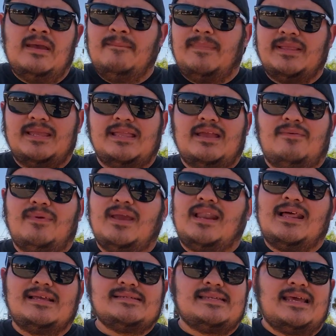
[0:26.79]
But then I
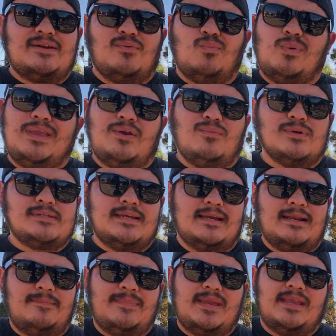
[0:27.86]
realized that a week wasn't
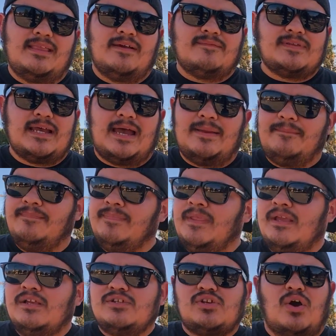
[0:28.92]
going to be enough time,
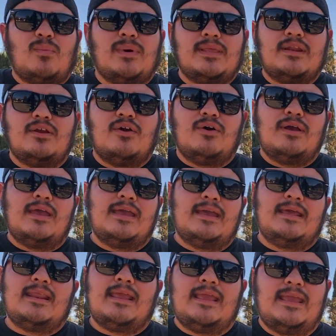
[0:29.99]
so I wanted to go
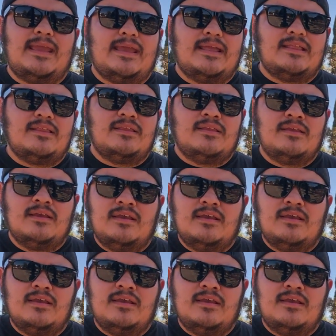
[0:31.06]
ahead and